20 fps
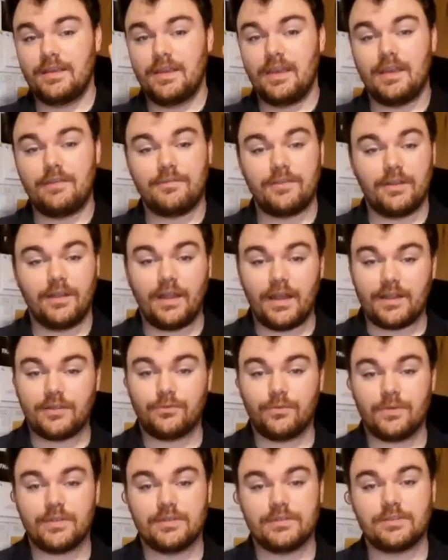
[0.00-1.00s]
if you liked
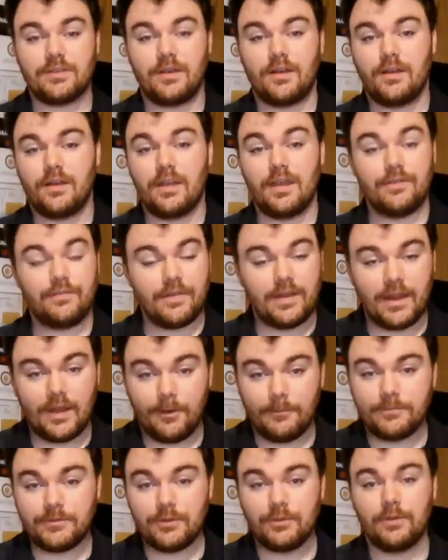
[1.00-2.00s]
what you saw. If it
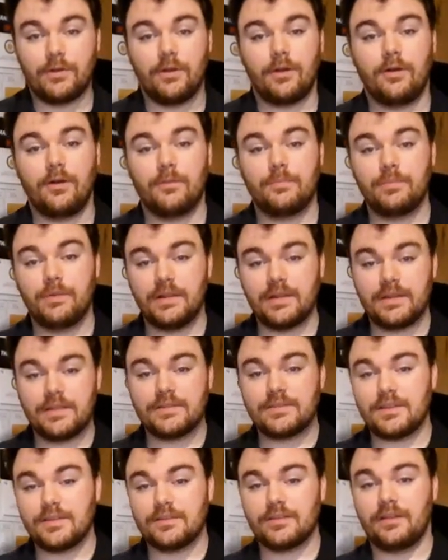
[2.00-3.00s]
helped you at all,
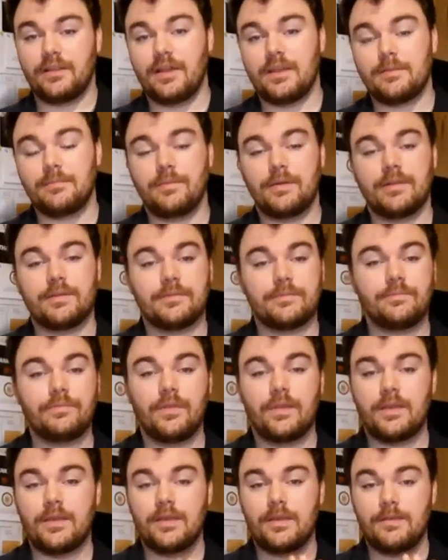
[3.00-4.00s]
please hit the like button,
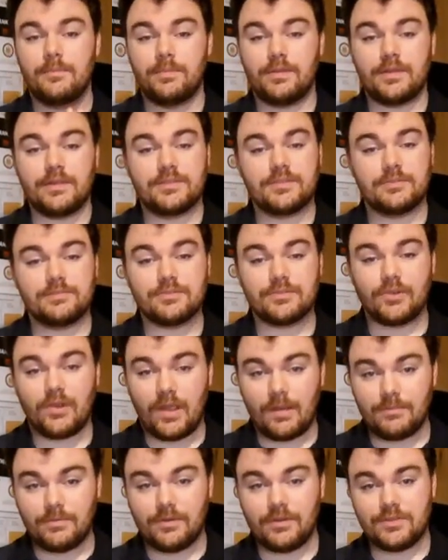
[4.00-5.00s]
please
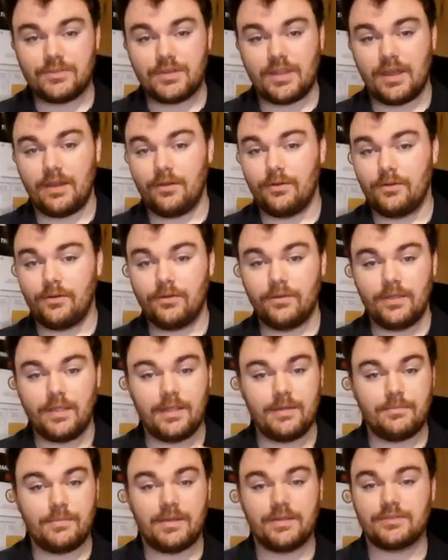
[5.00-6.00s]
subscribe to the channel,
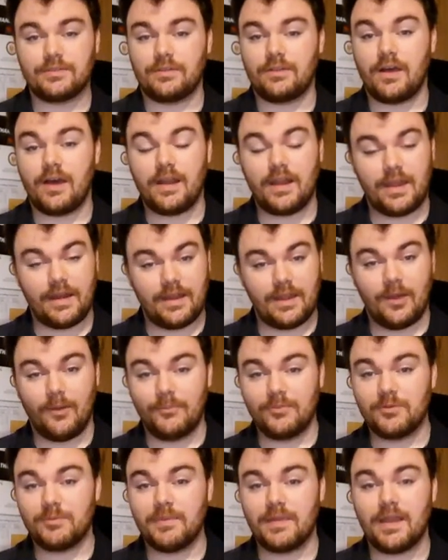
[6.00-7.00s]
it means a lot and
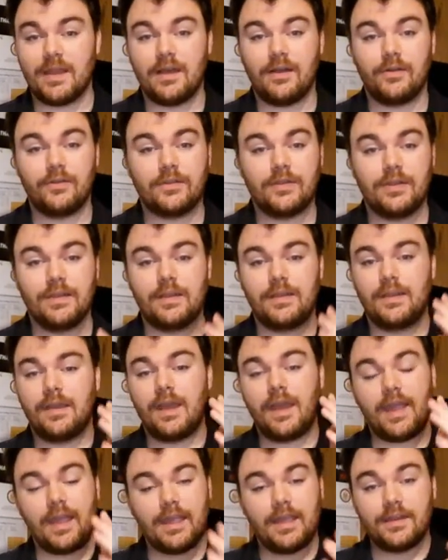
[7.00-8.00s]
helps me out,
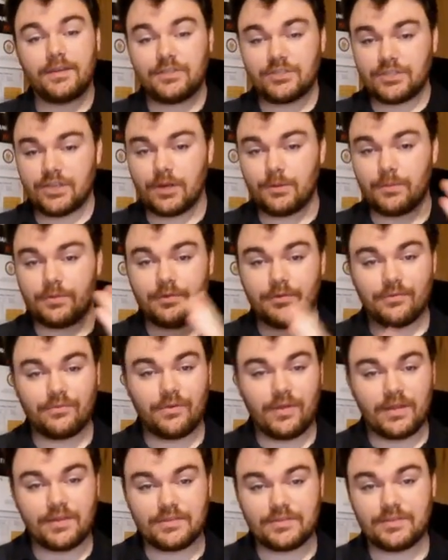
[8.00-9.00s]
and share with your
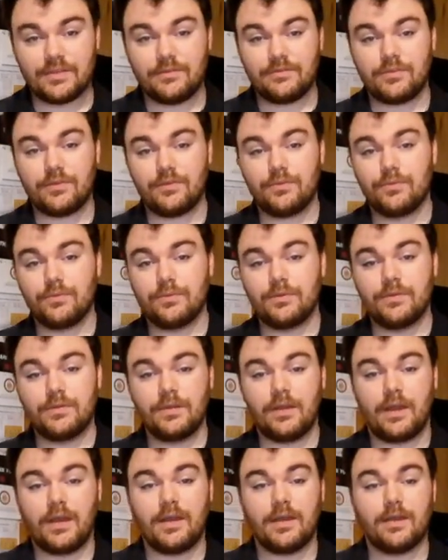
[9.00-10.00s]
friends if you
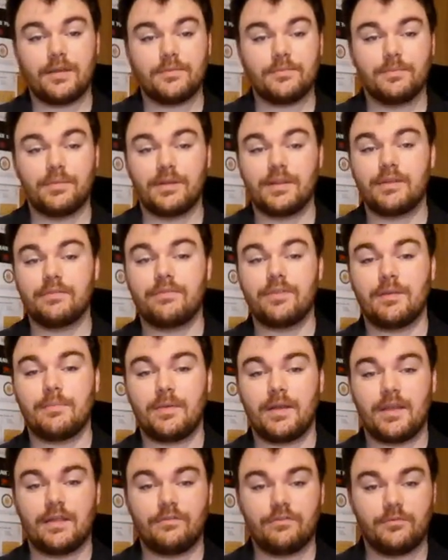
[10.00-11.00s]
believe that
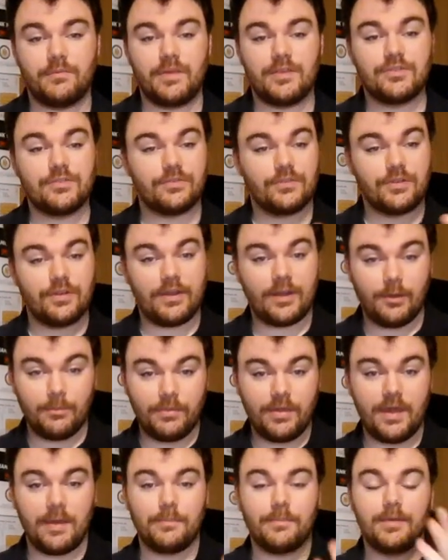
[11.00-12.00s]
my information could help
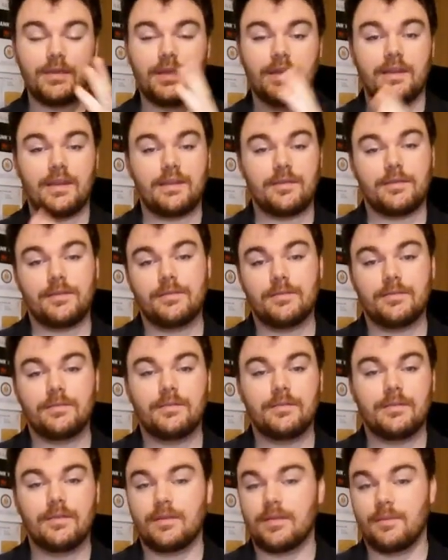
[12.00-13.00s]
them in any
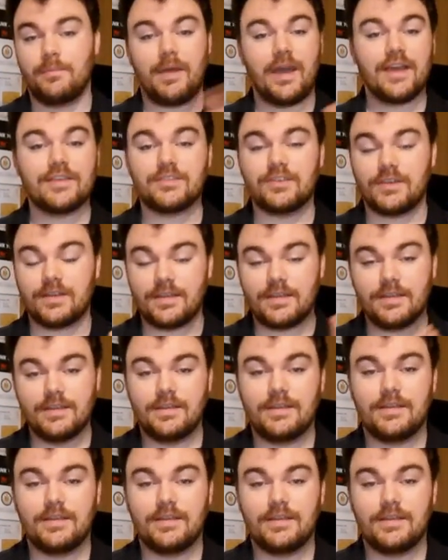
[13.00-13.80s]
capacity.